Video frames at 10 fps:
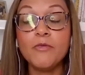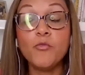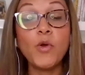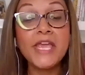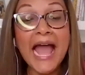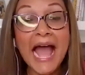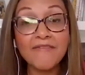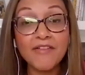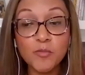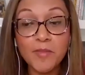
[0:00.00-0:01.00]
We
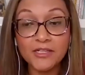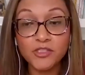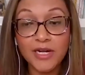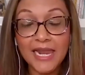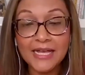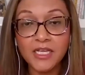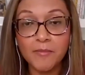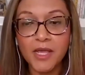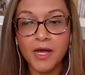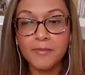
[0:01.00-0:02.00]
have a new masterclass
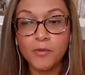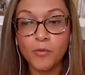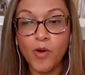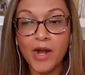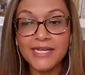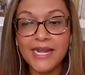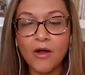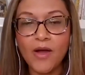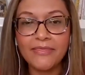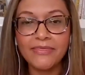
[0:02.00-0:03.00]
coming up right
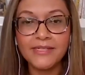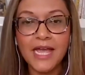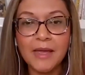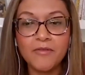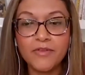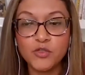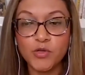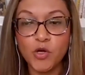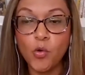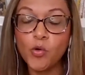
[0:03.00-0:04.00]
now. At the time of this
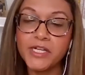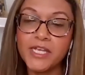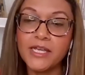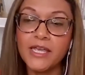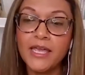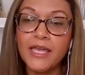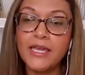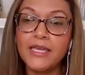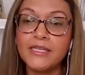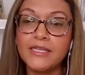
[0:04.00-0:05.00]
recording,
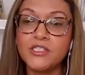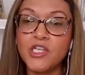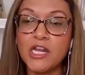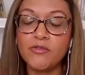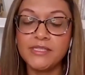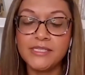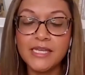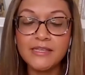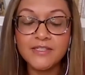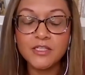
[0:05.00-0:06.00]
it is January 6th.